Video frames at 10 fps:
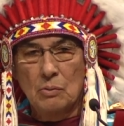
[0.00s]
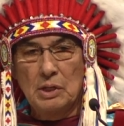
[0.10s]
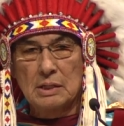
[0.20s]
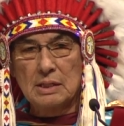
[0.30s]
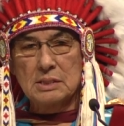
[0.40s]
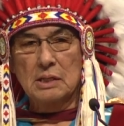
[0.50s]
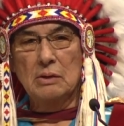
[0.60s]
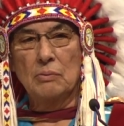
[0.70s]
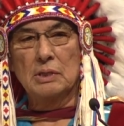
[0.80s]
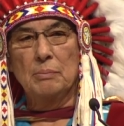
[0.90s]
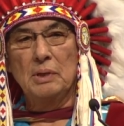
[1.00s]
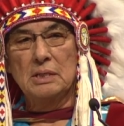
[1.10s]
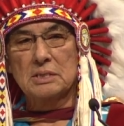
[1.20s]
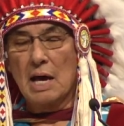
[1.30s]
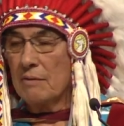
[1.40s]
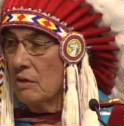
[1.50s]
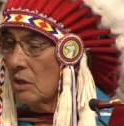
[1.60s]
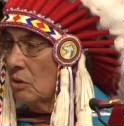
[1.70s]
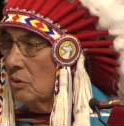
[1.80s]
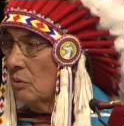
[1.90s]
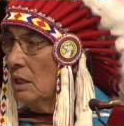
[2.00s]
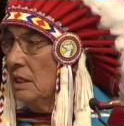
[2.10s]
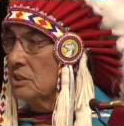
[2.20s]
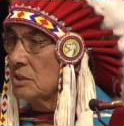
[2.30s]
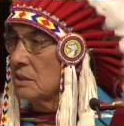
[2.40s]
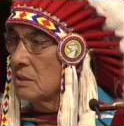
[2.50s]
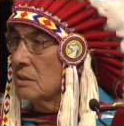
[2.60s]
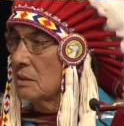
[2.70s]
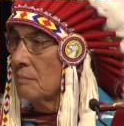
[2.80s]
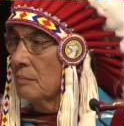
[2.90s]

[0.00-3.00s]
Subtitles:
Wetaskiwin means having good relations.